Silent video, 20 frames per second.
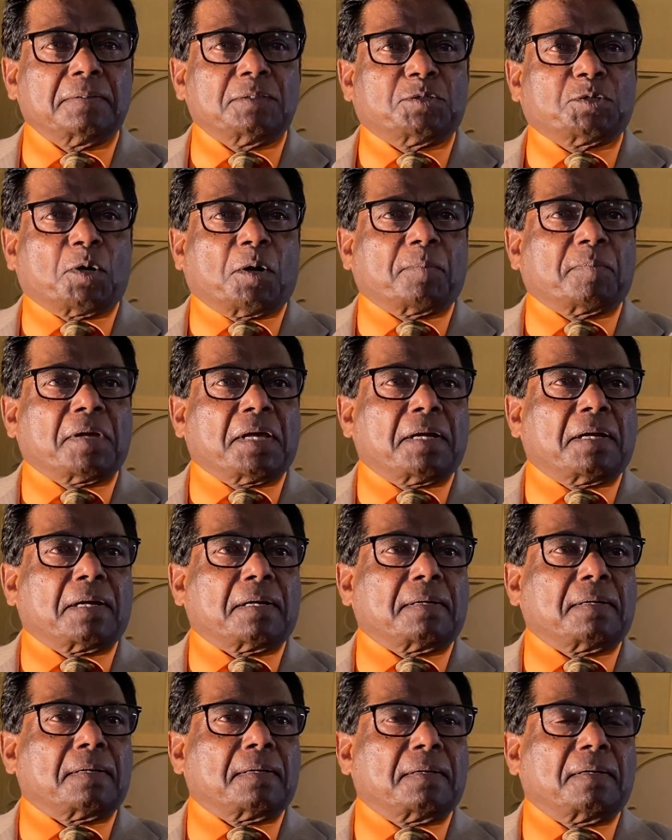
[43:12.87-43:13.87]
Job
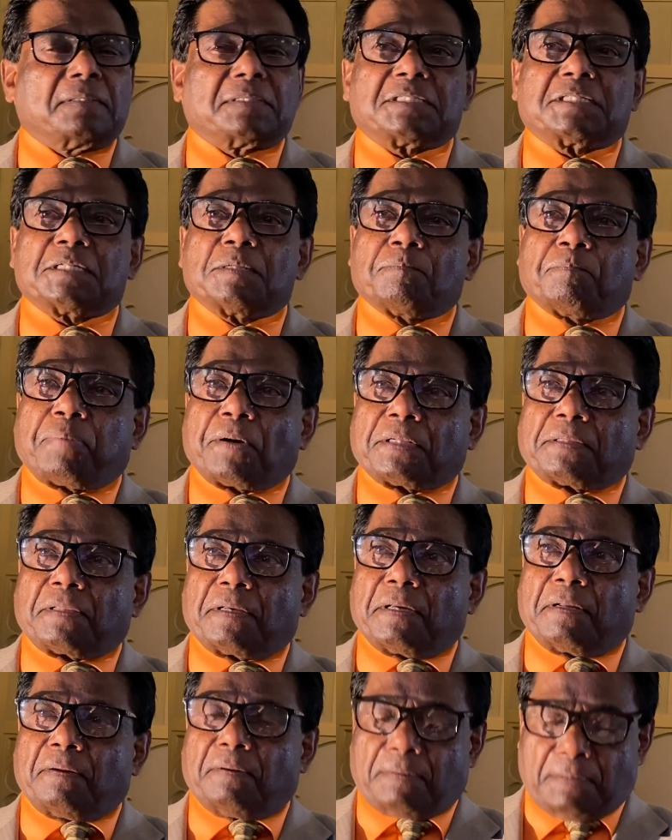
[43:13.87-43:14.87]
needed
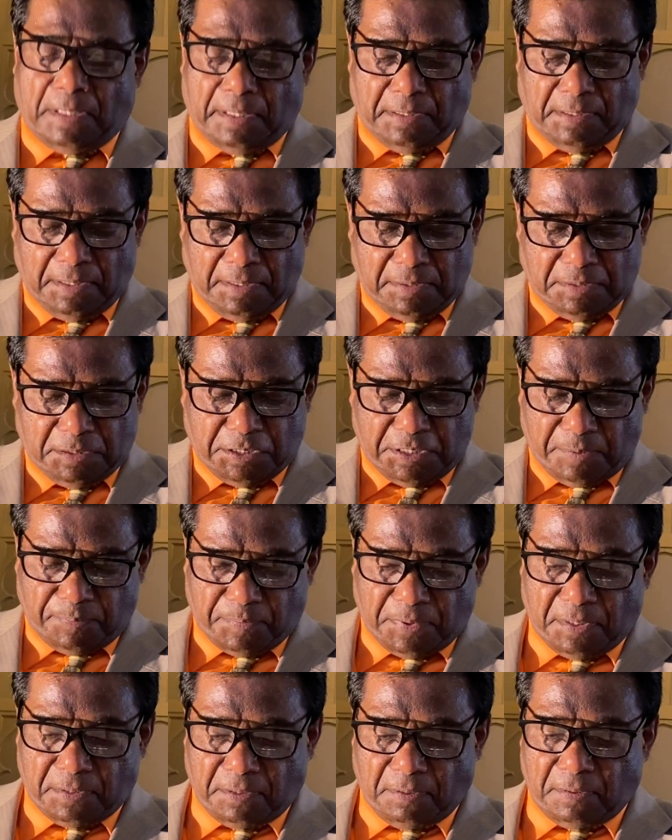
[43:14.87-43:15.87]
sympathy, you know. 19th
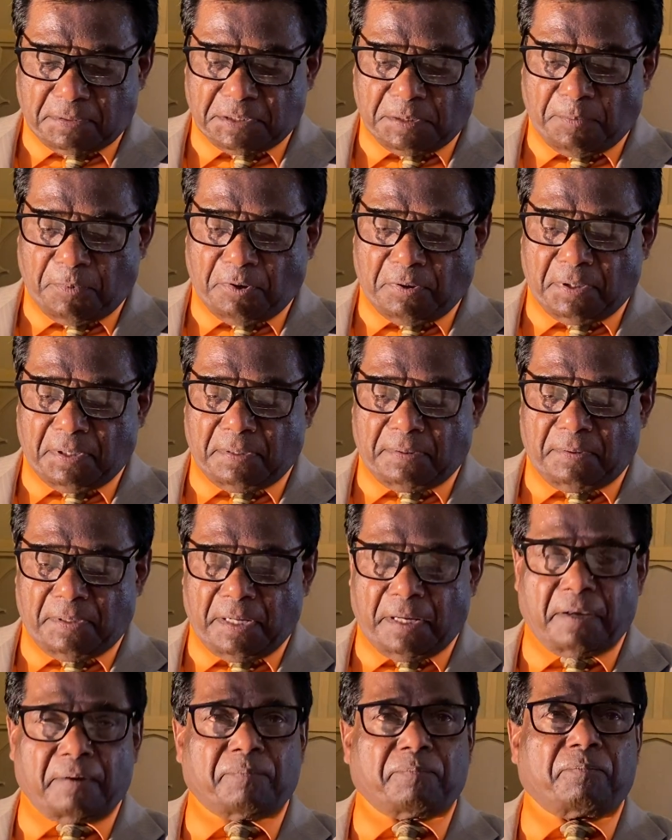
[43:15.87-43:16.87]
chapter talks about it.
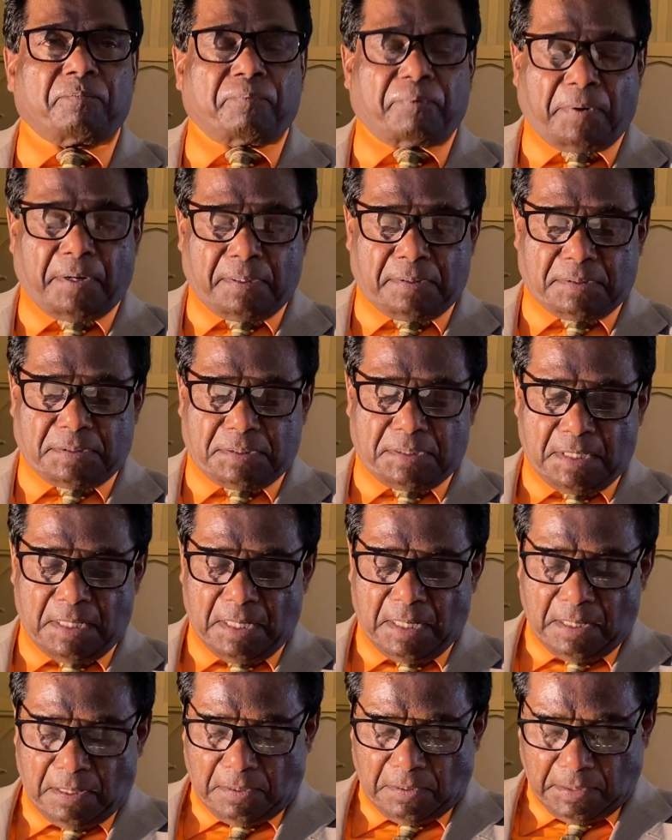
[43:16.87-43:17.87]
Hey, friends,
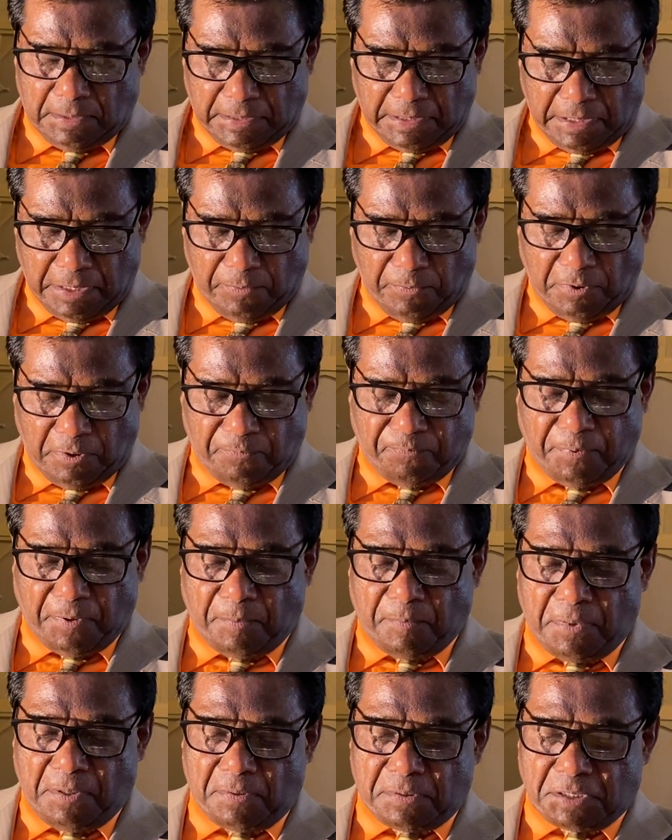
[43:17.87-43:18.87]
all that I want
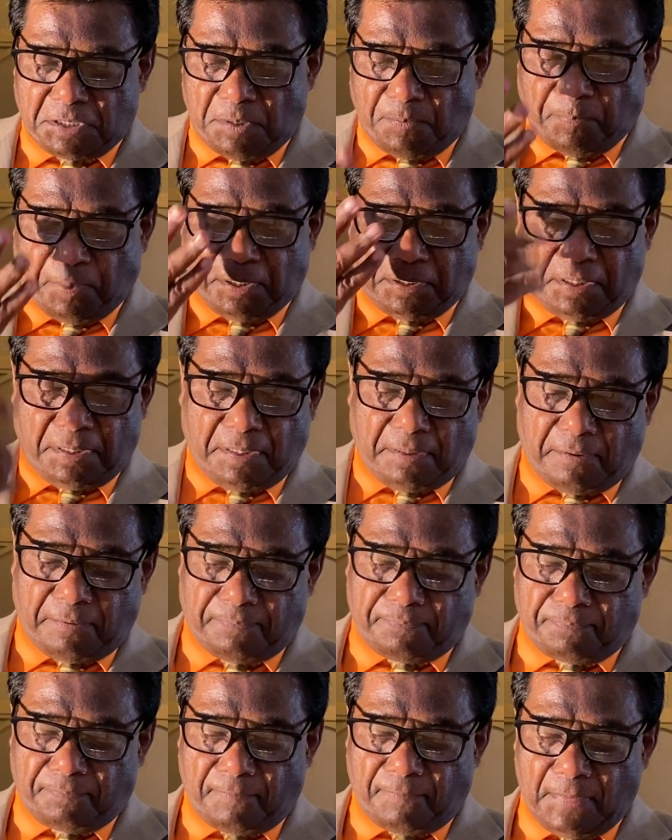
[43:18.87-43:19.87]
from you, sympathy, you know.
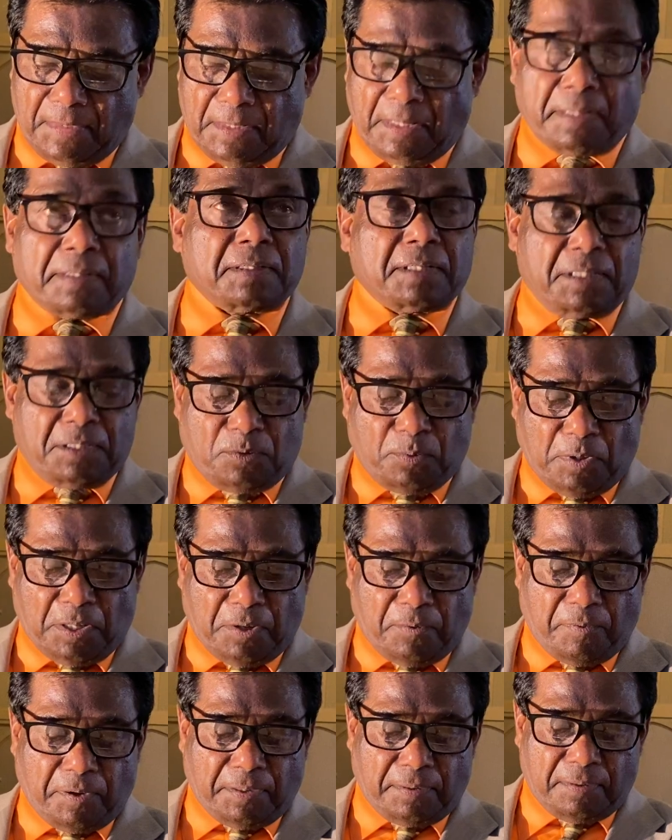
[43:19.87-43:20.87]

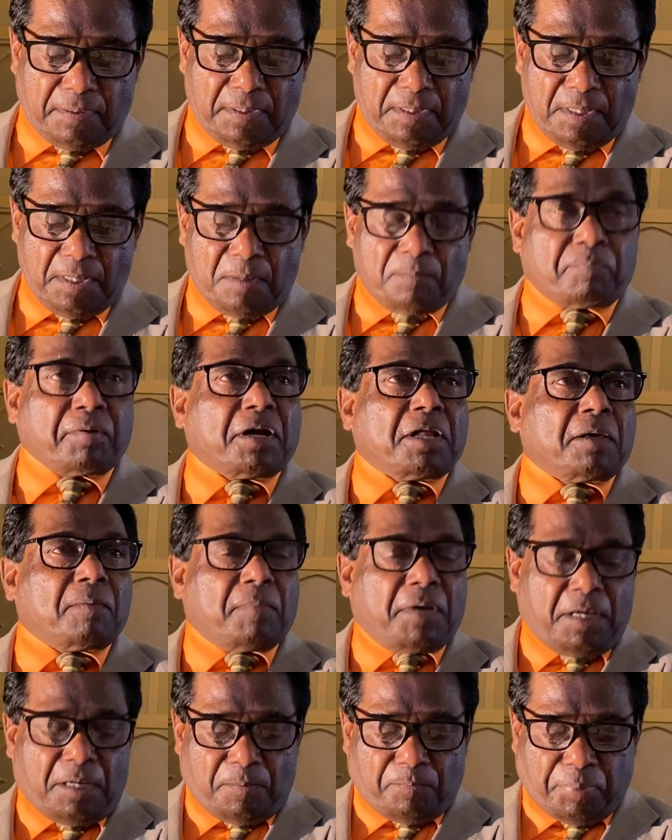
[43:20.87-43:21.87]
1921. Pity
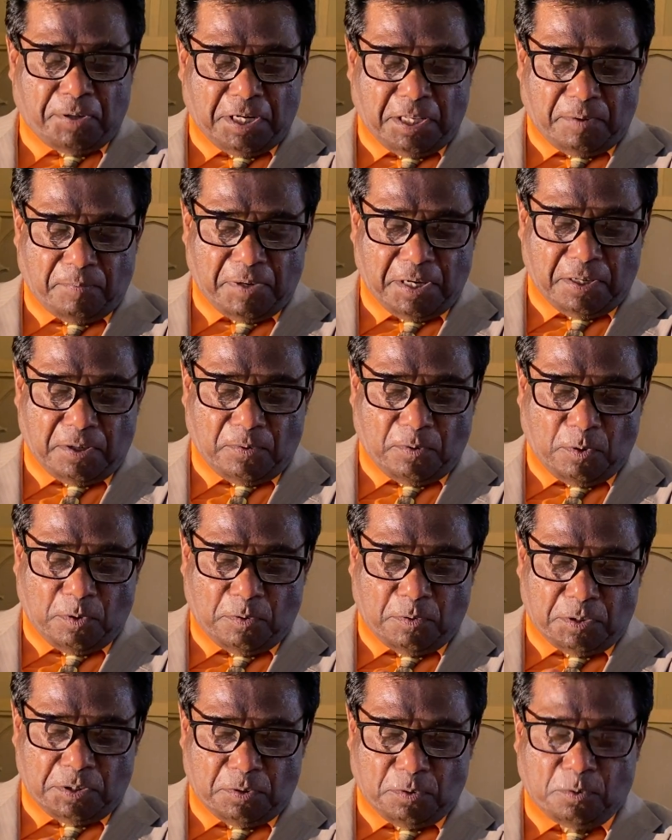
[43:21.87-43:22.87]
me, pity me,
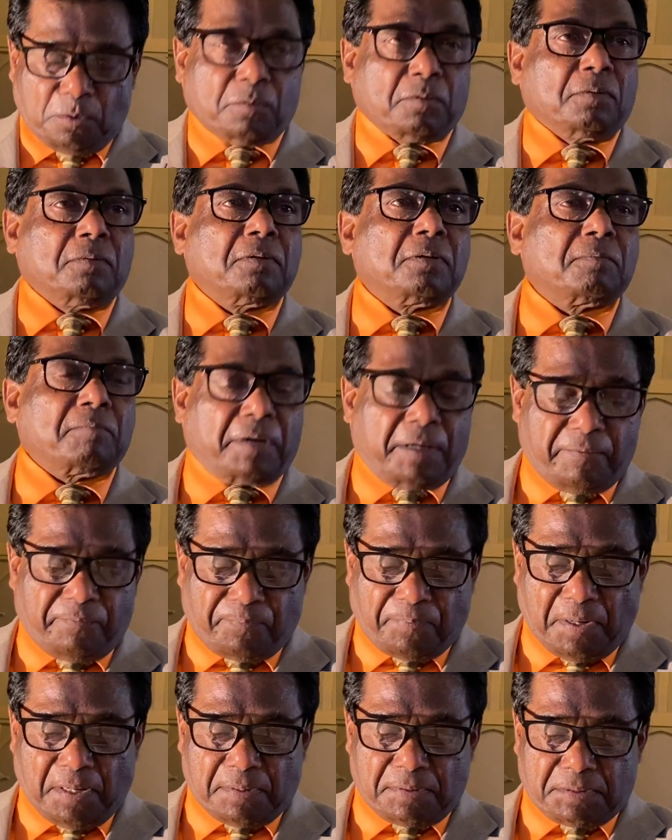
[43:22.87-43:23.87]
oh, you, my
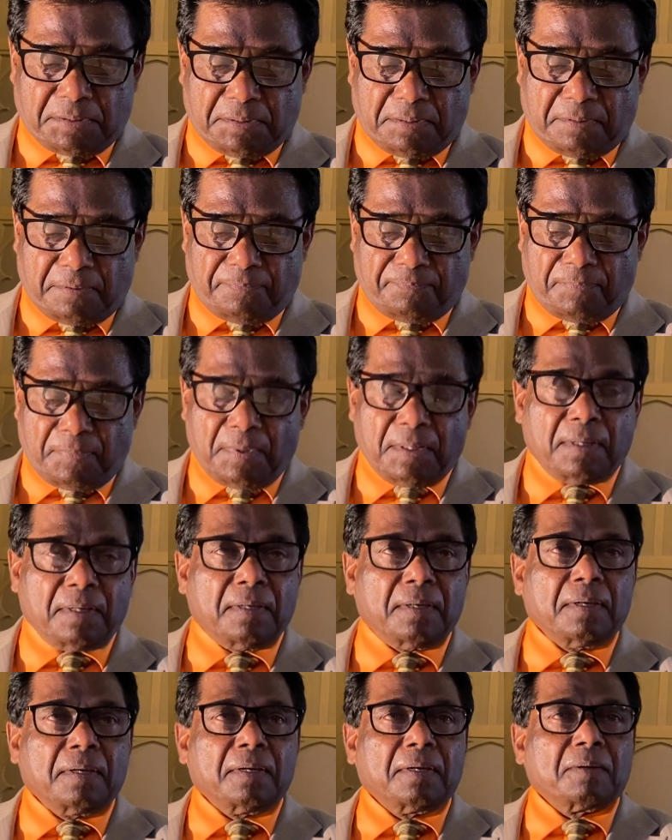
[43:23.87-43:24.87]
friends, you know.
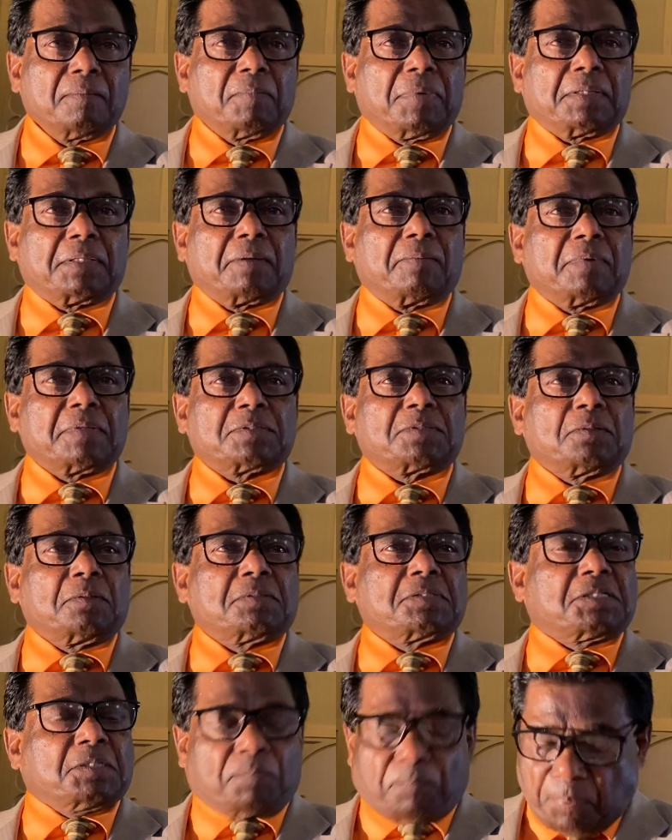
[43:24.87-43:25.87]
But they were so
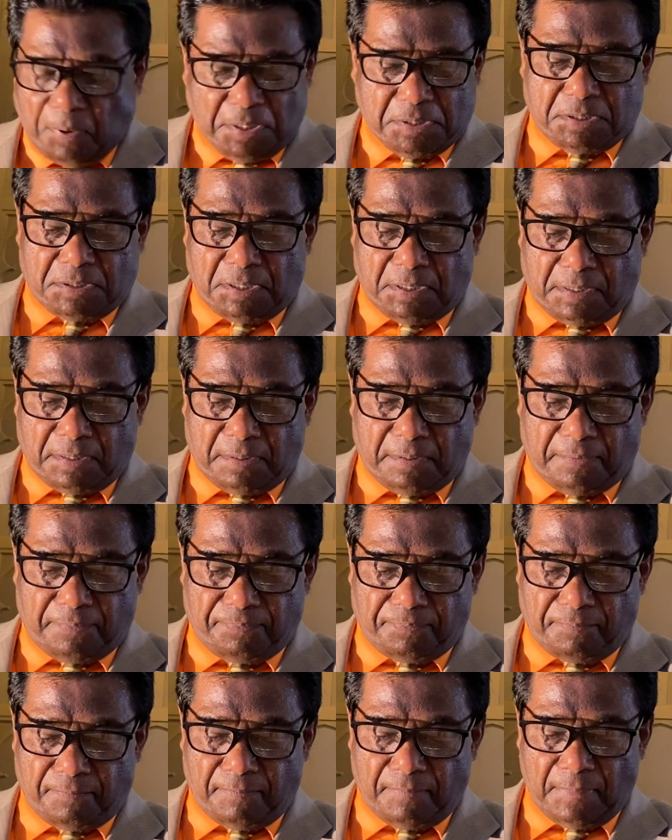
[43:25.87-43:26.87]
simplistic, you
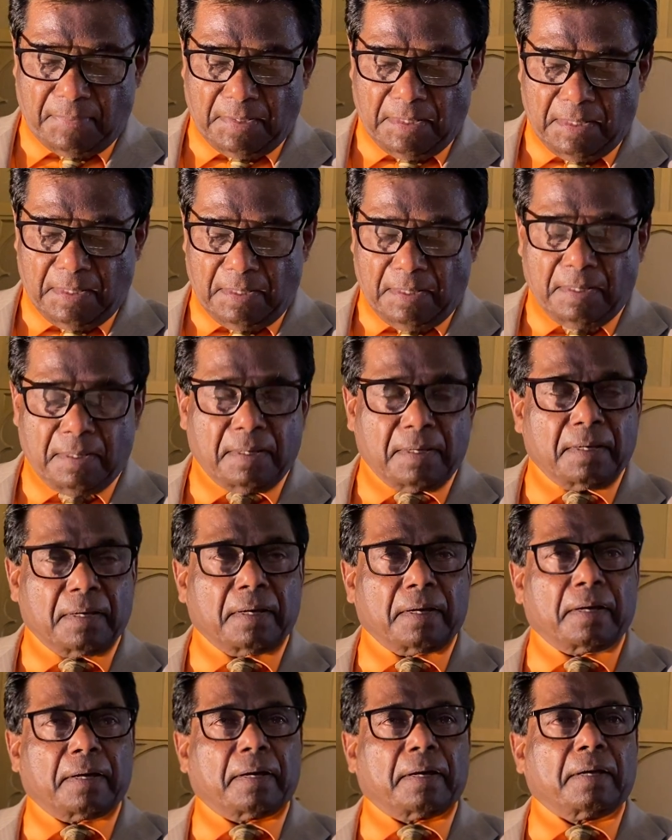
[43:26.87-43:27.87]
know.
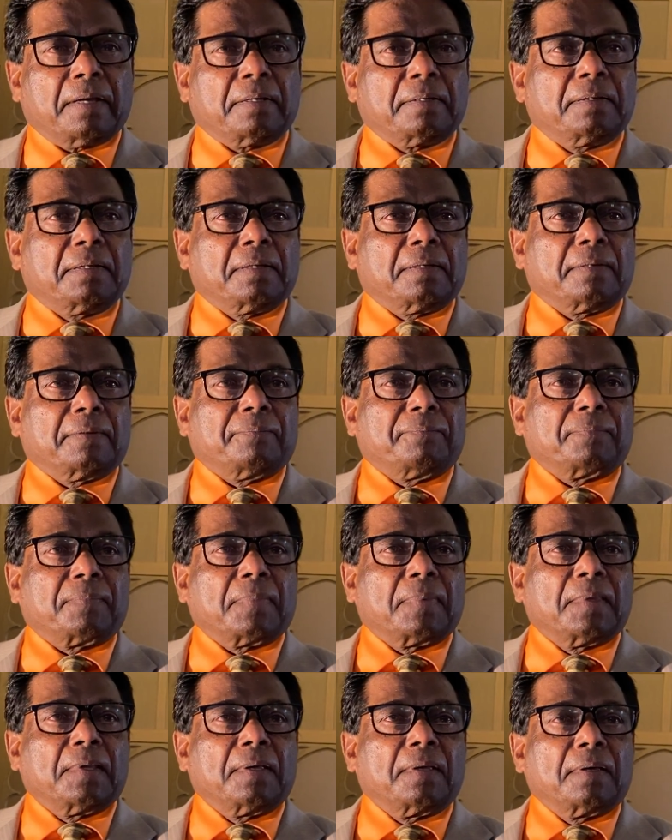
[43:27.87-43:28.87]
And uh,
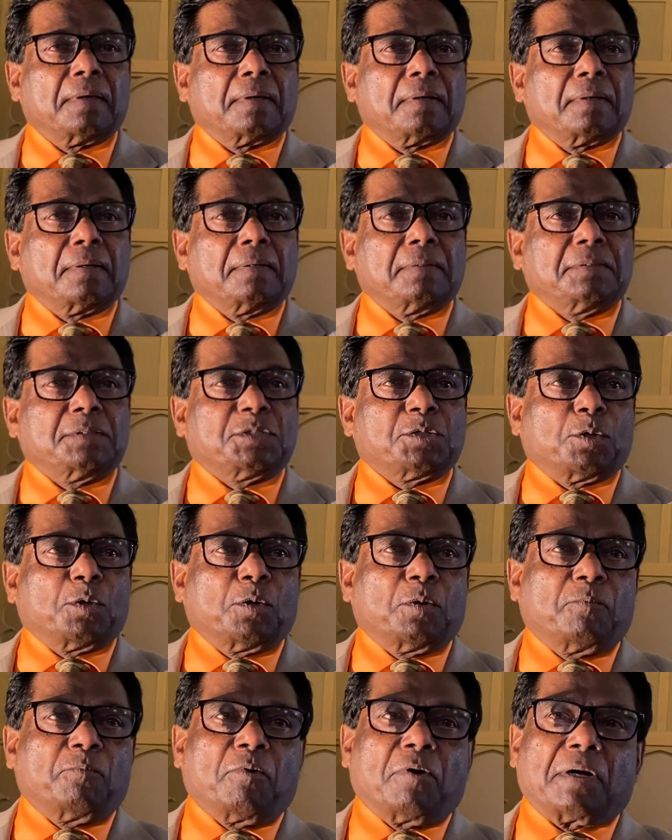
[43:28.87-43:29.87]

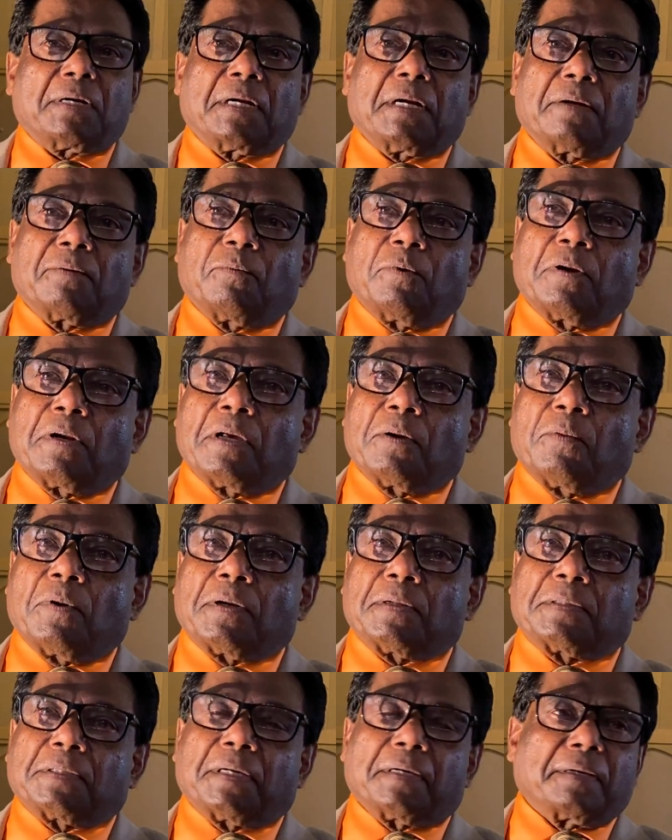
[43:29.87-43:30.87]
Job wanted only
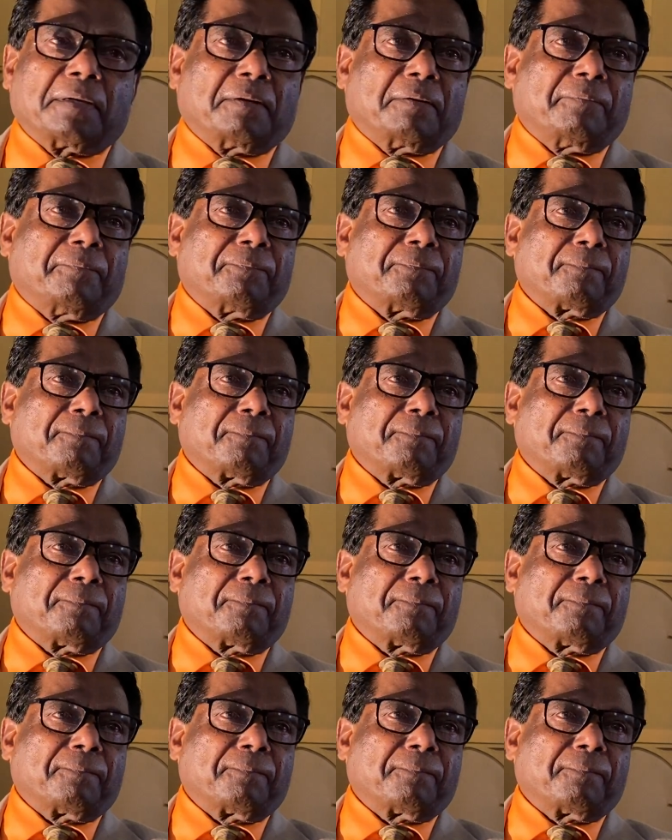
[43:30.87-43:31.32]
one thing, you know.